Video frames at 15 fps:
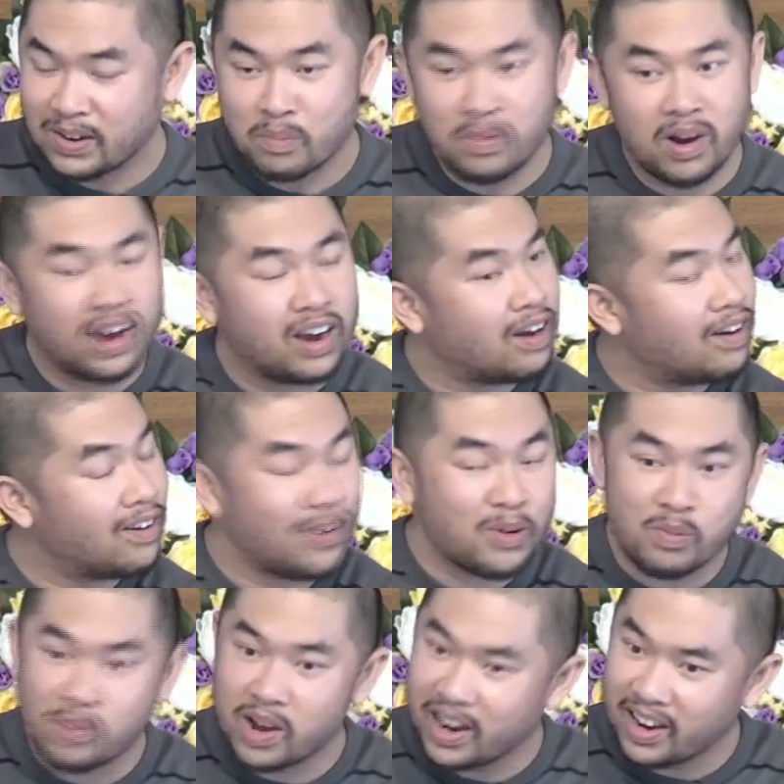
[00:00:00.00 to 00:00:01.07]
Oh
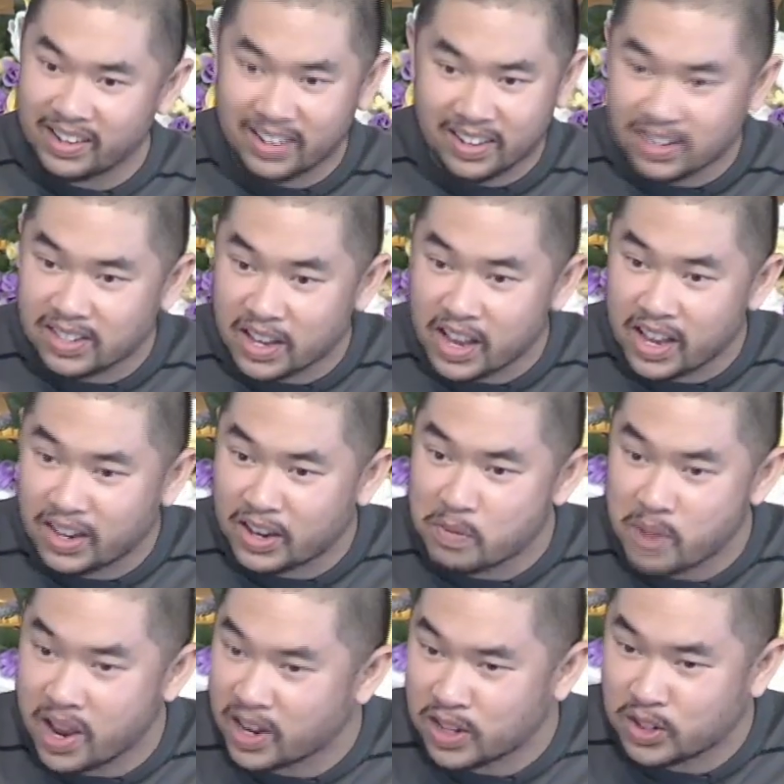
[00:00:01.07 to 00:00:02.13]
my goodness. It can
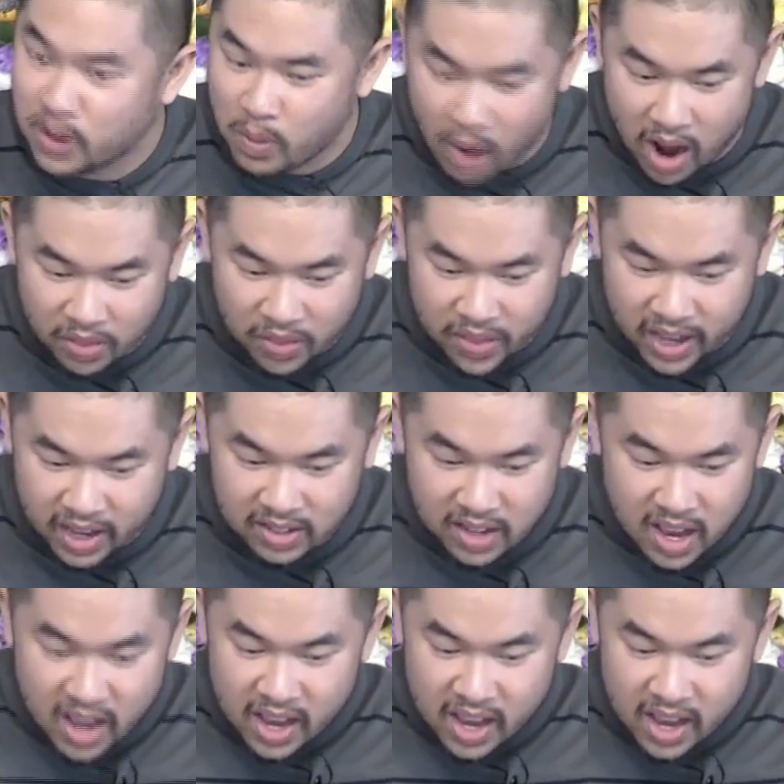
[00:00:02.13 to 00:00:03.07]
make us do wild things.